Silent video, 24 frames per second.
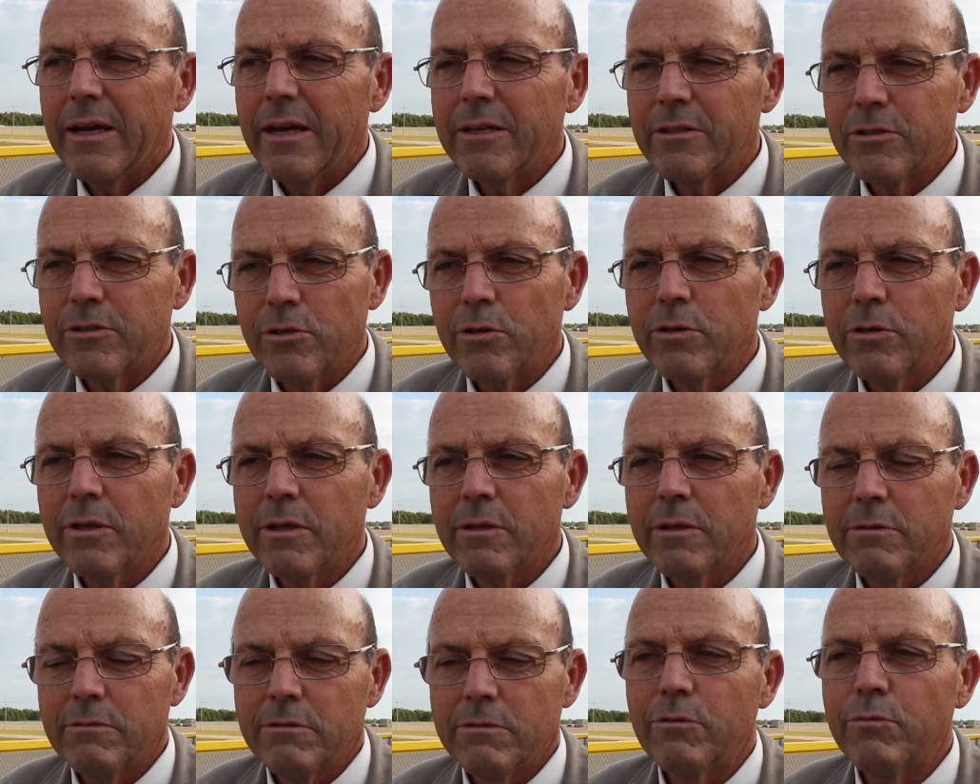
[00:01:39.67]
So
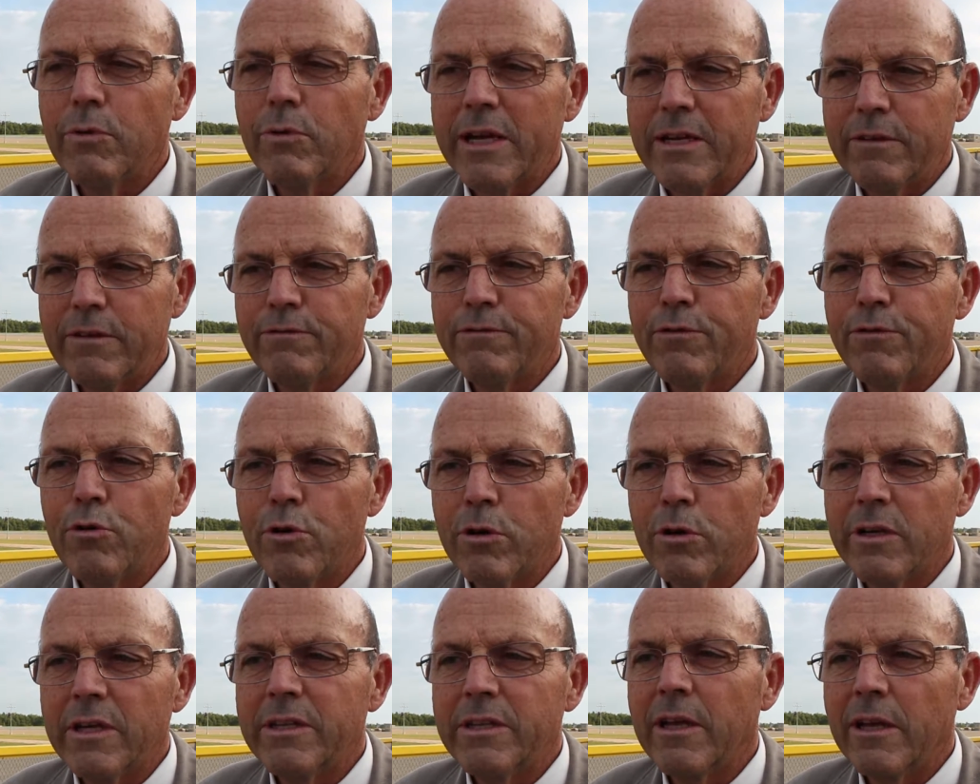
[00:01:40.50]
the right
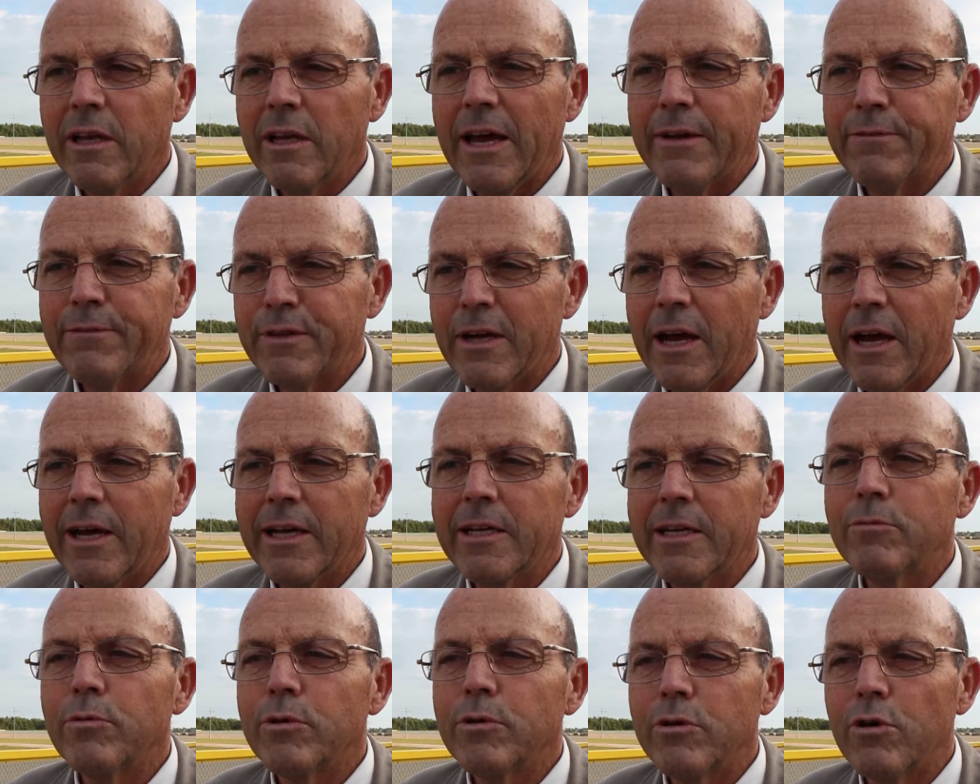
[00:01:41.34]
fore and the left
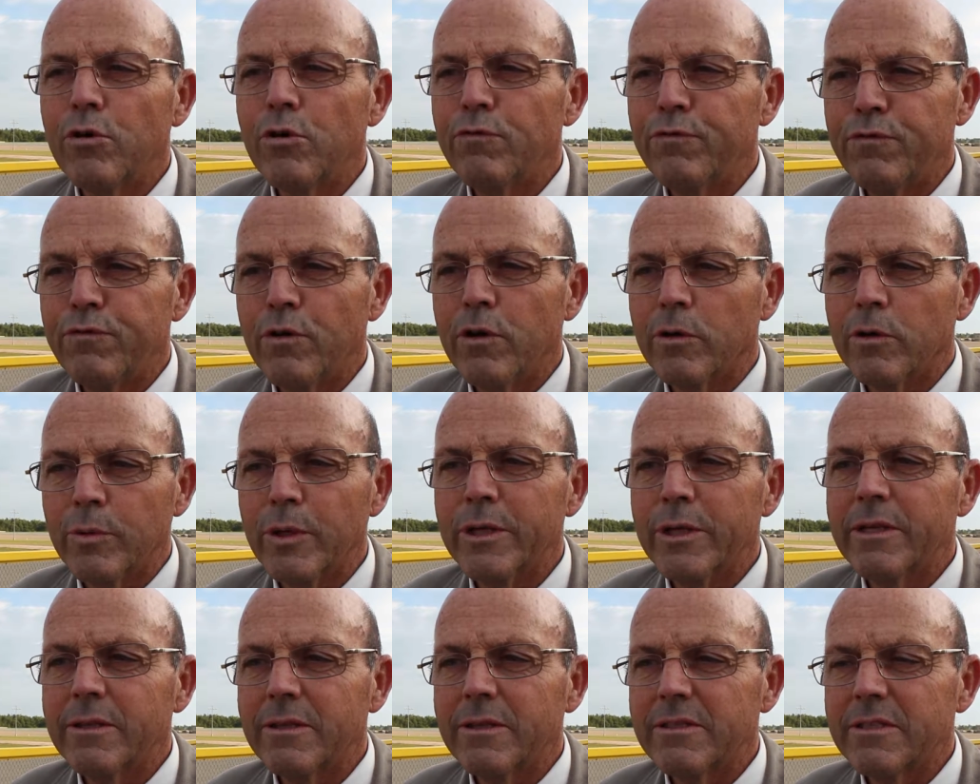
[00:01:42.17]
hind will go
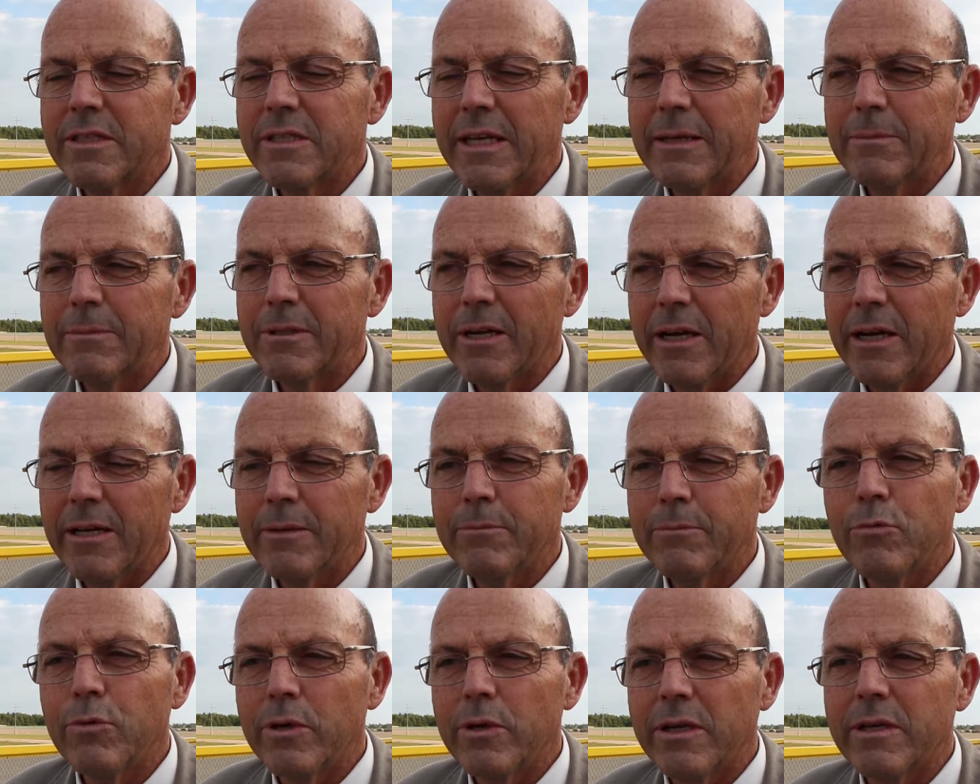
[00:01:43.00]
forward at the same
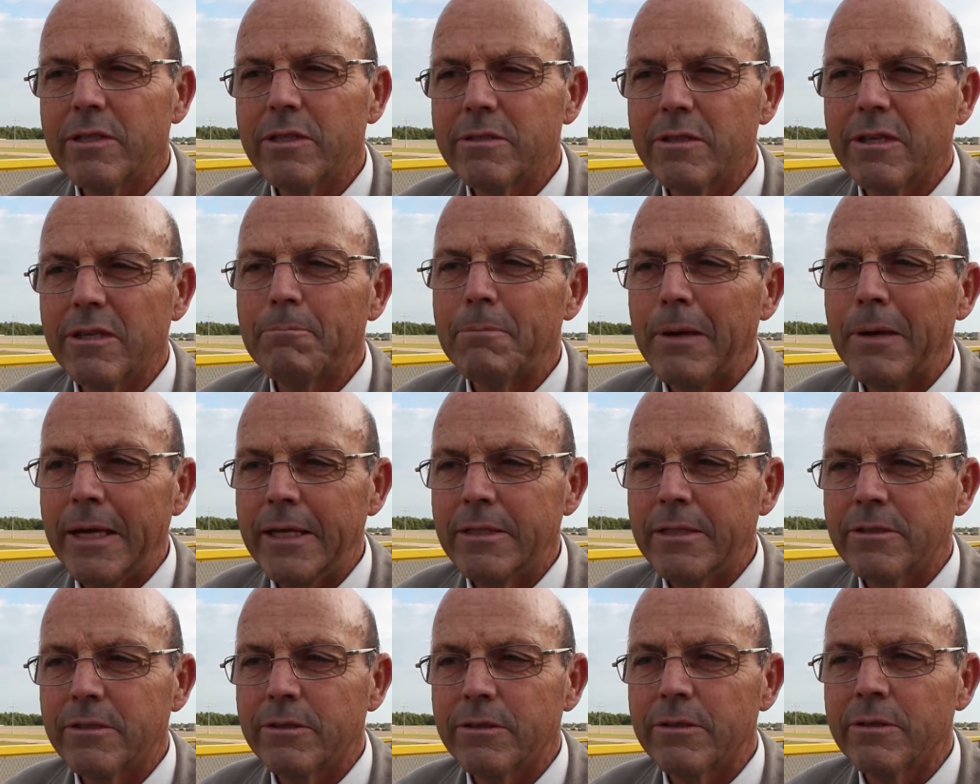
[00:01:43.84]
time, whereas a
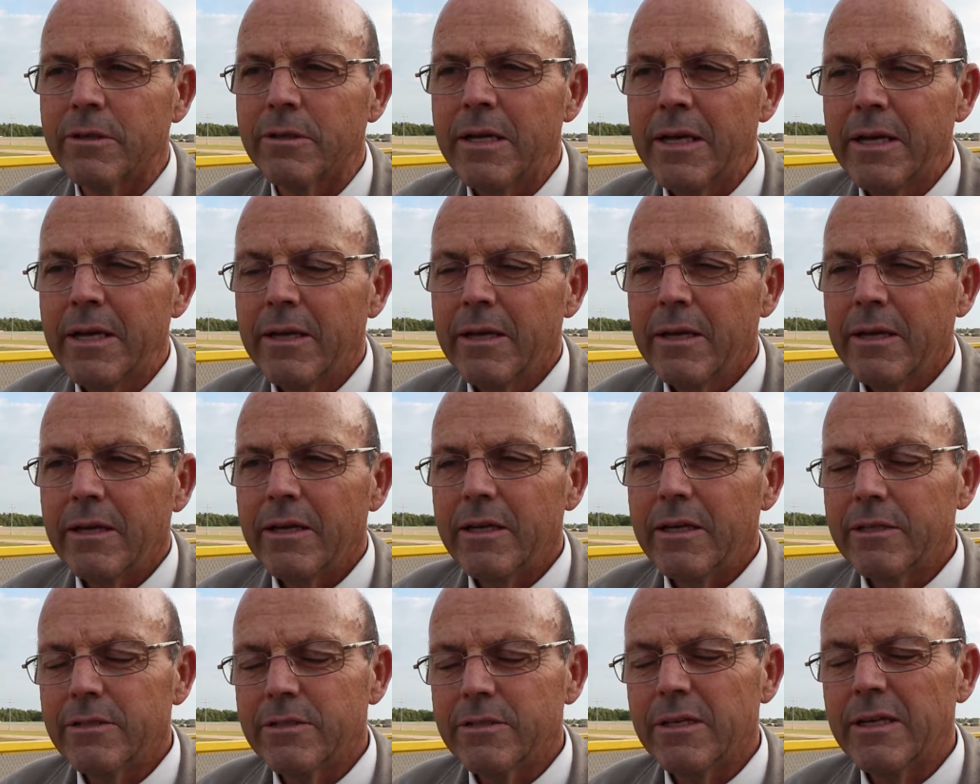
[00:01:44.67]
pacer
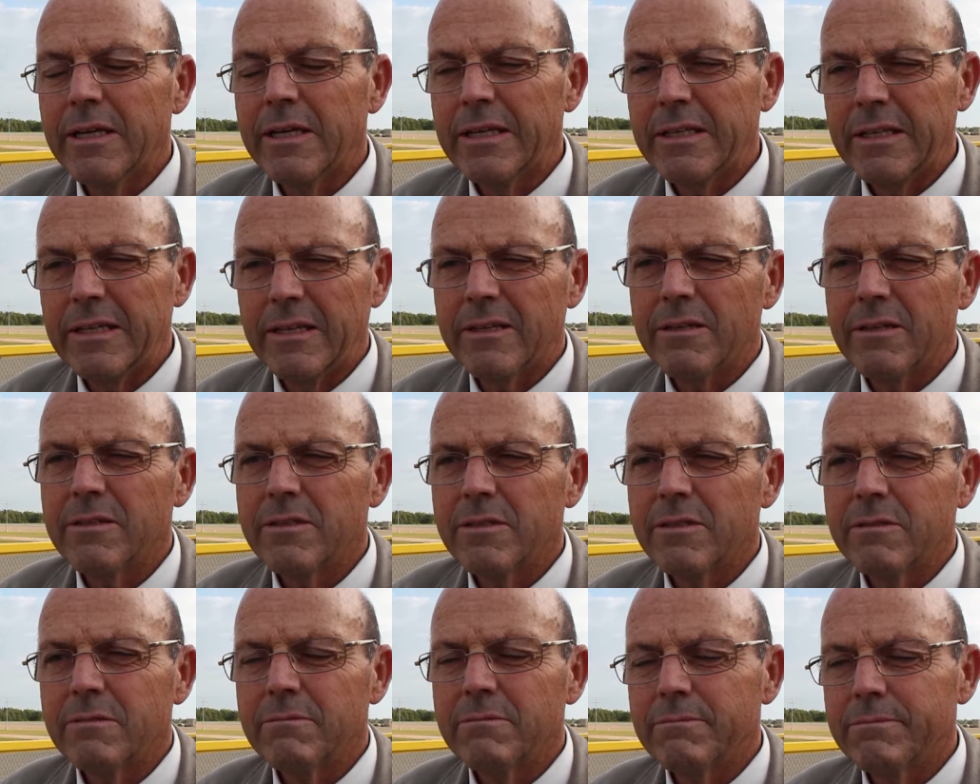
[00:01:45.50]

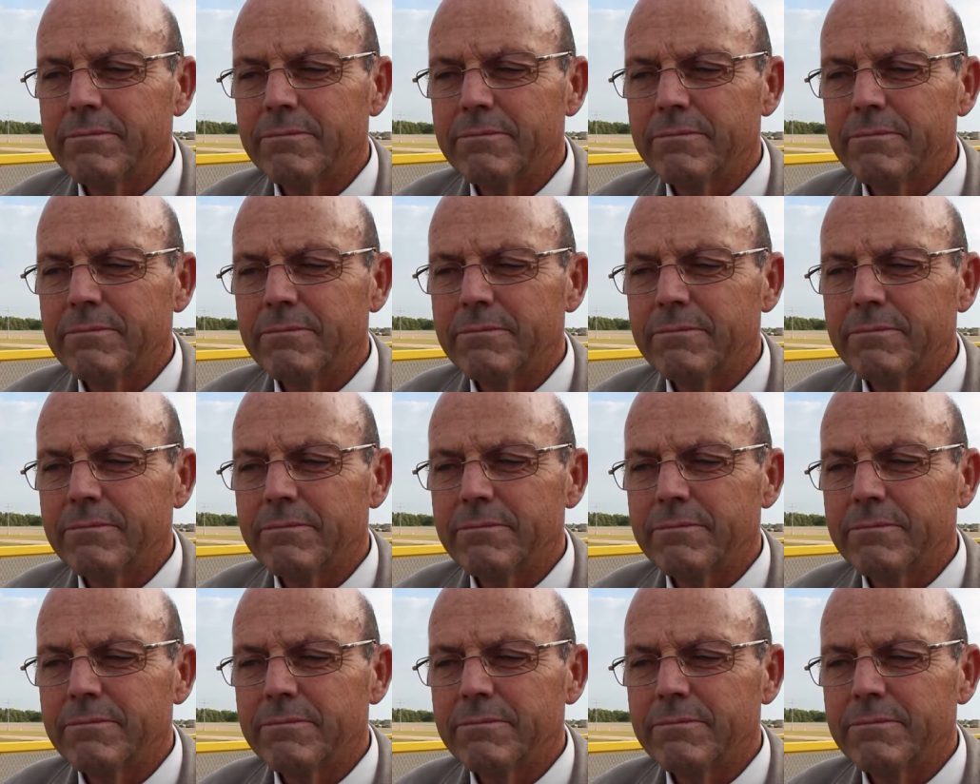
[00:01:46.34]
is